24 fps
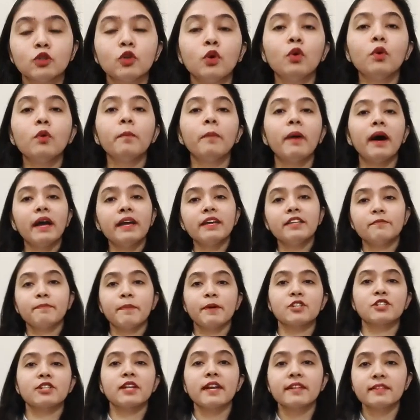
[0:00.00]
though my
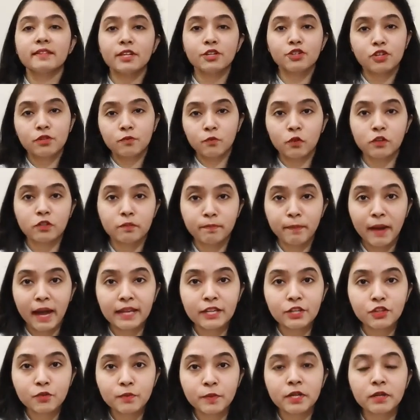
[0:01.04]
specialization was
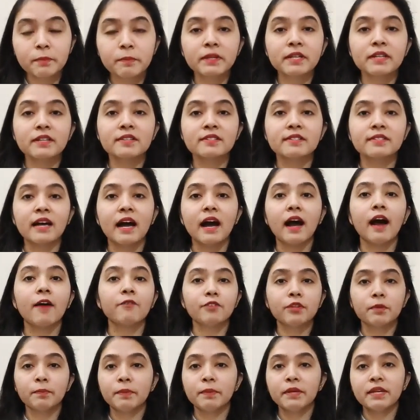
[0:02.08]
management, because
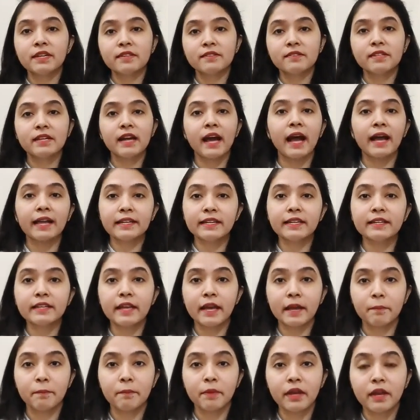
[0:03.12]
after BSc I did
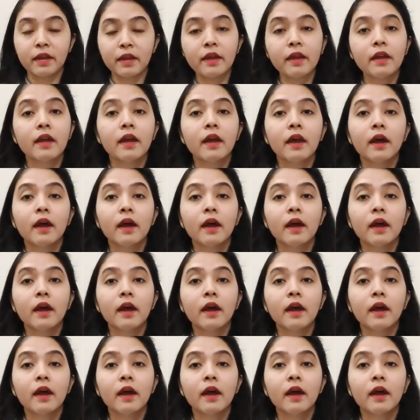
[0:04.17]
MBA,